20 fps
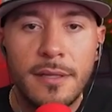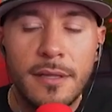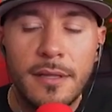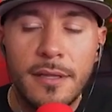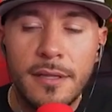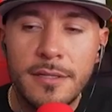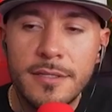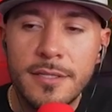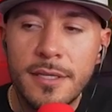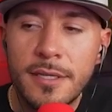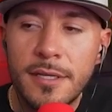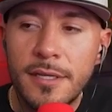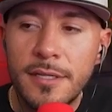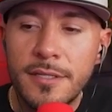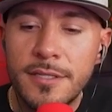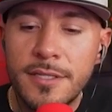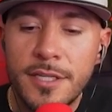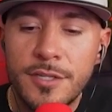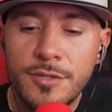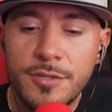It's
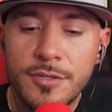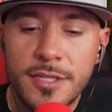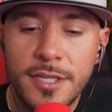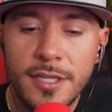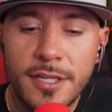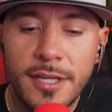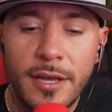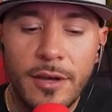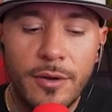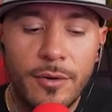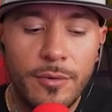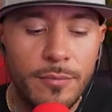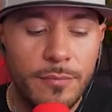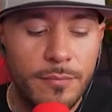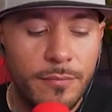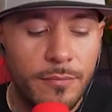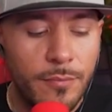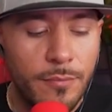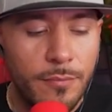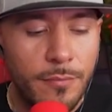interesting how
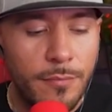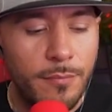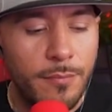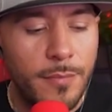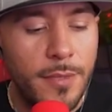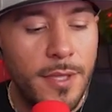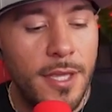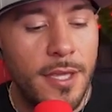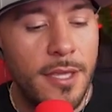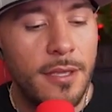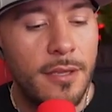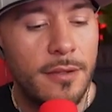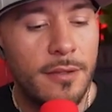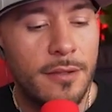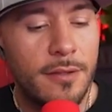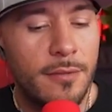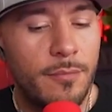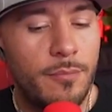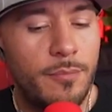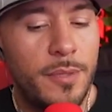me
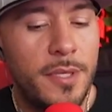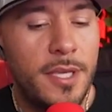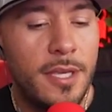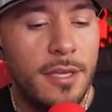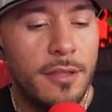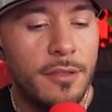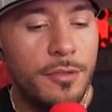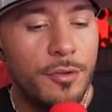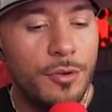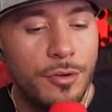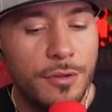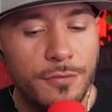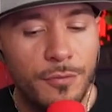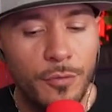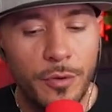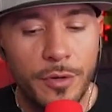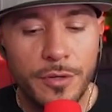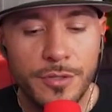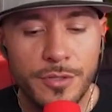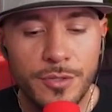being
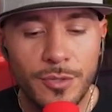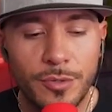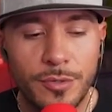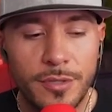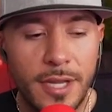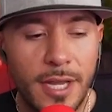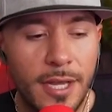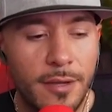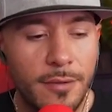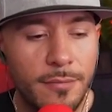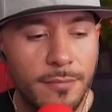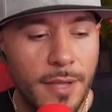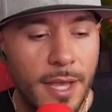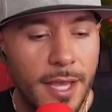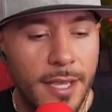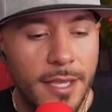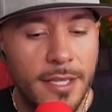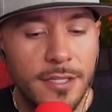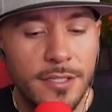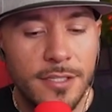34 years old now,
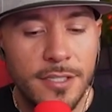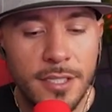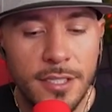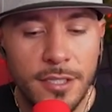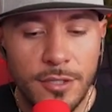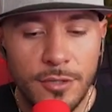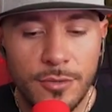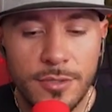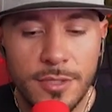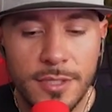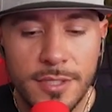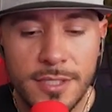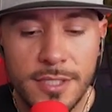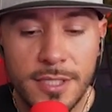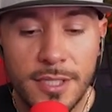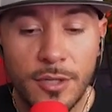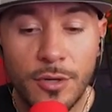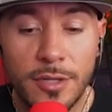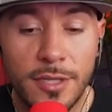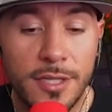I continue to
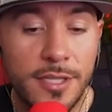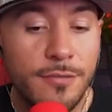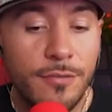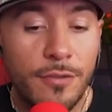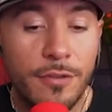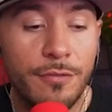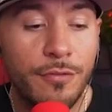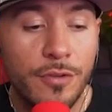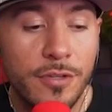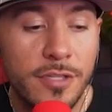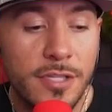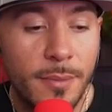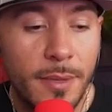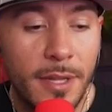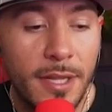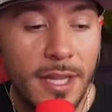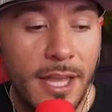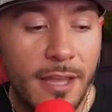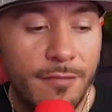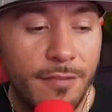see, or at least for the first time in
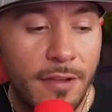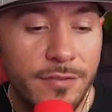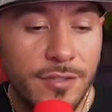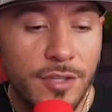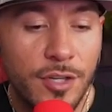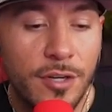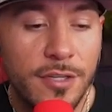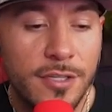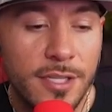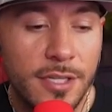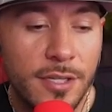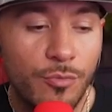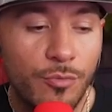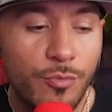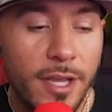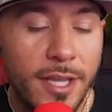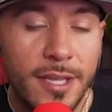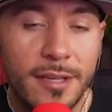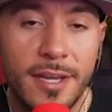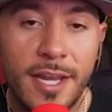my life, I've started to
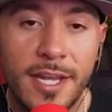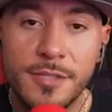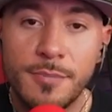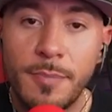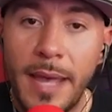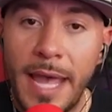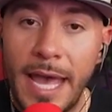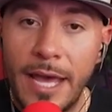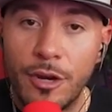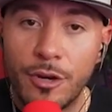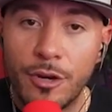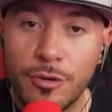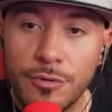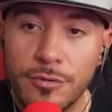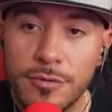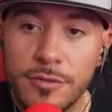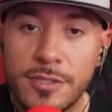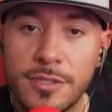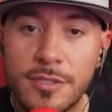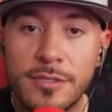recognize
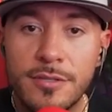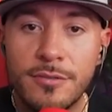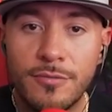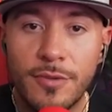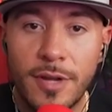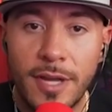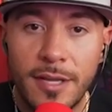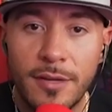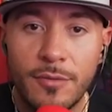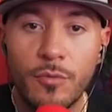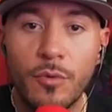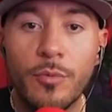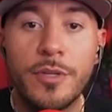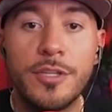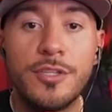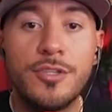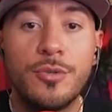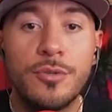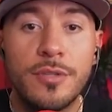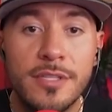patterns, right? Where we
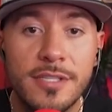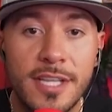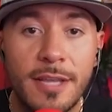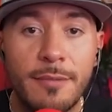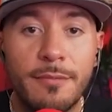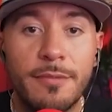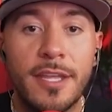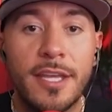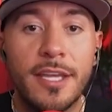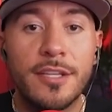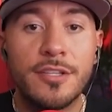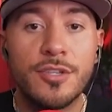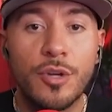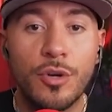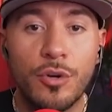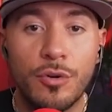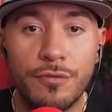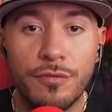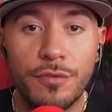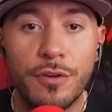do the same things
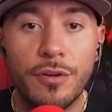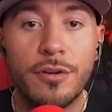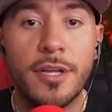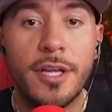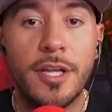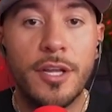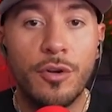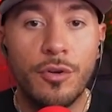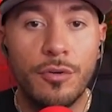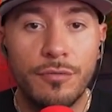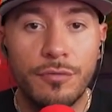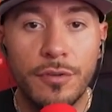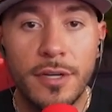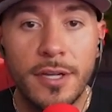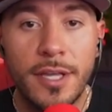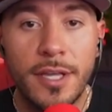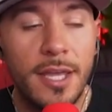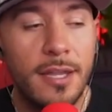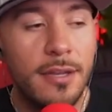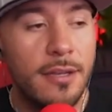over and over
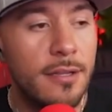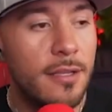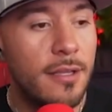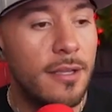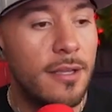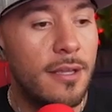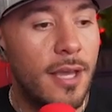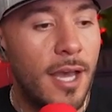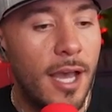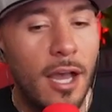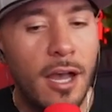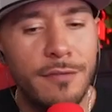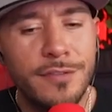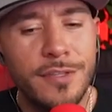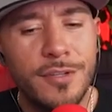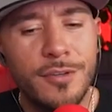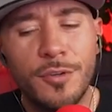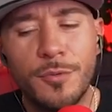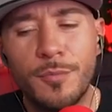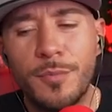again. I
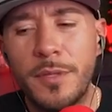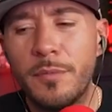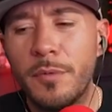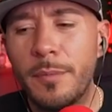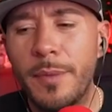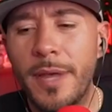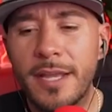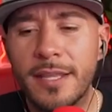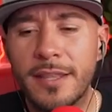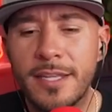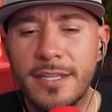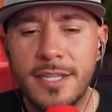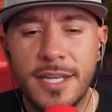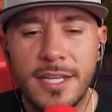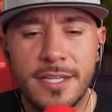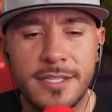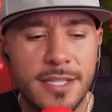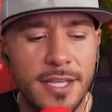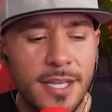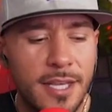often heard people back in the
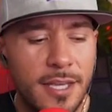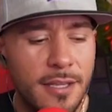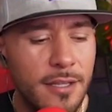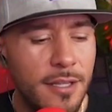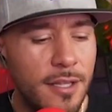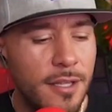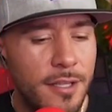day say,